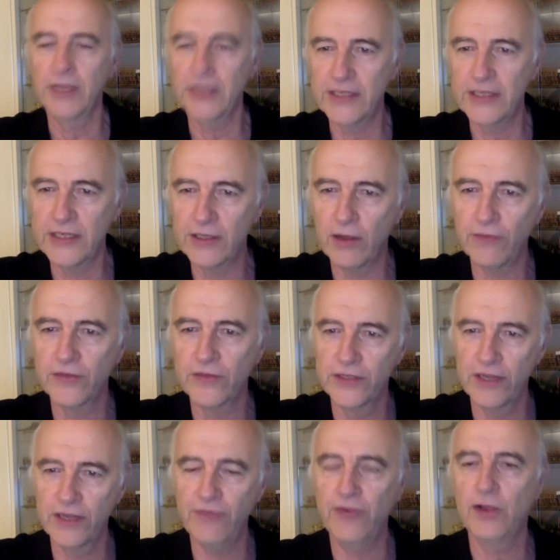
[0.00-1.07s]
it is often
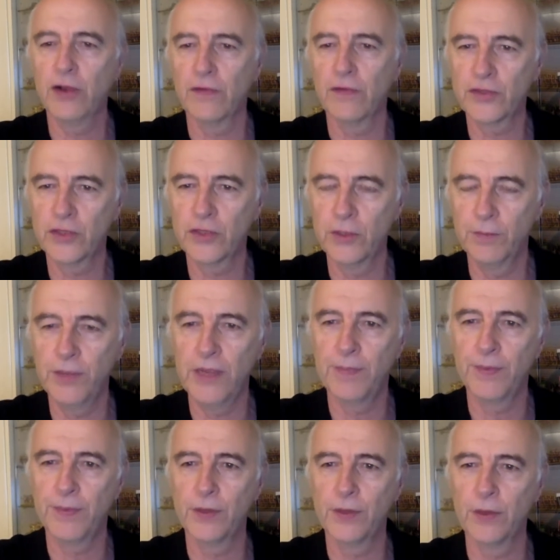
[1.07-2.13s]
difficult for 2
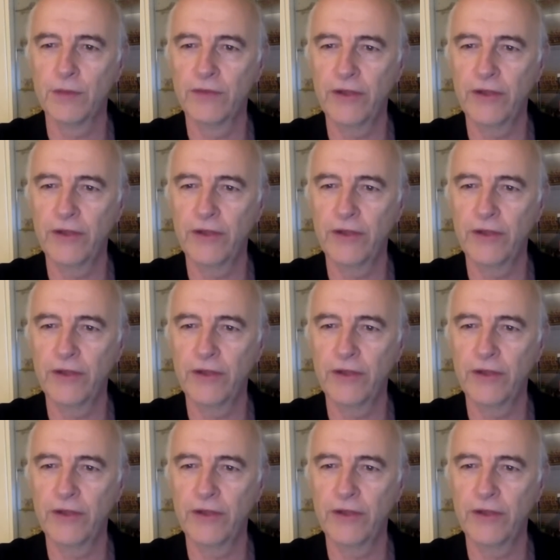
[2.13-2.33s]
people who are